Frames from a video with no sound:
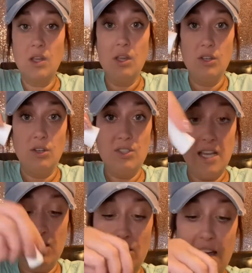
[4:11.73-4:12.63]
You
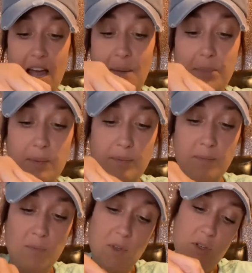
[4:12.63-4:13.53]
take your cap,
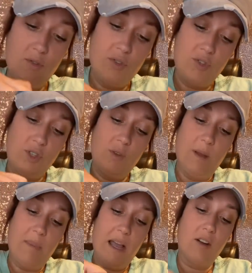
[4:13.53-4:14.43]
you screw it
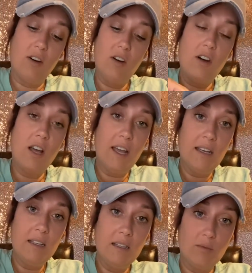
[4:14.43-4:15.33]
back on,